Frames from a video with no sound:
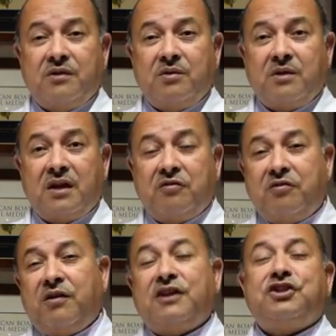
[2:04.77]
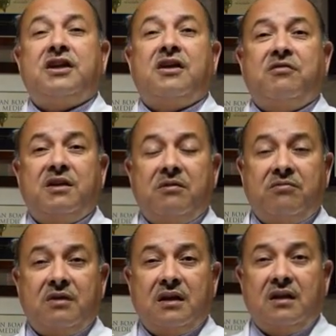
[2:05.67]
doing a flushing of the
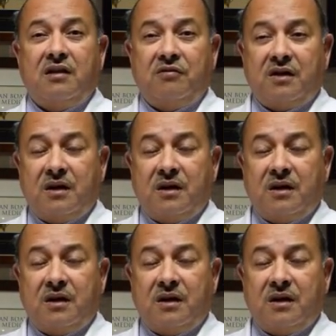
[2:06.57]
liver.